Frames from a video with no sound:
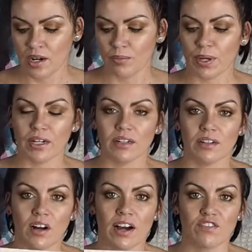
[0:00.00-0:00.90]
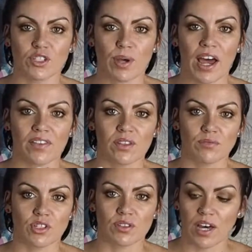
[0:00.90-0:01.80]
But I've just added
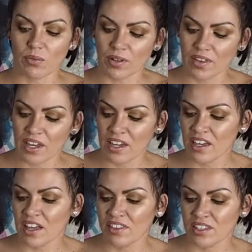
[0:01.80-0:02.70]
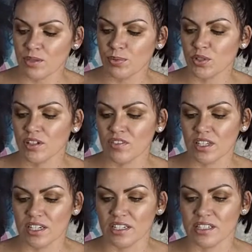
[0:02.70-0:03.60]
them to that one there. And the beauty of
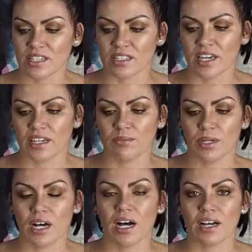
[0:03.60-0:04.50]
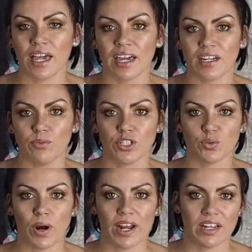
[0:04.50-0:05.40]
these is they can be hung any which
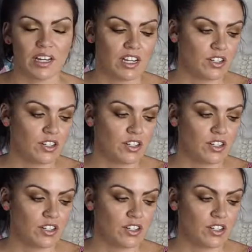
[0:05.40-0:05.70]
way.